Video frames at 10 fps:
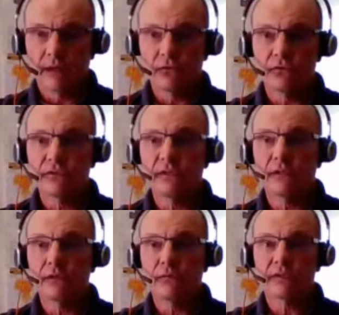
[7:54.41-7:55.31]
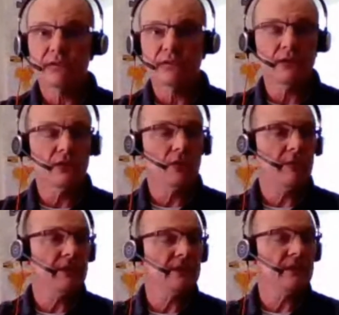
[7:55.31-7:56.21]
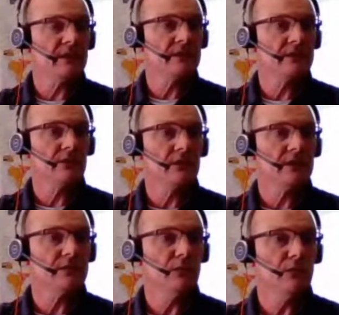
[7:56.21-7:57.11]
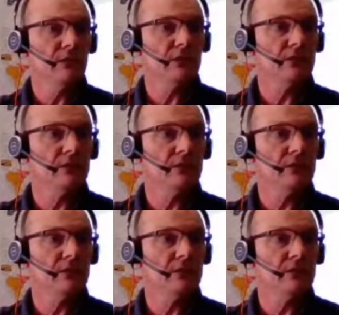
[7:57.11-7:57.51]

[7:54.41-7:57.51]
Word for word: I don't see questions in coming in yet, so let's move on to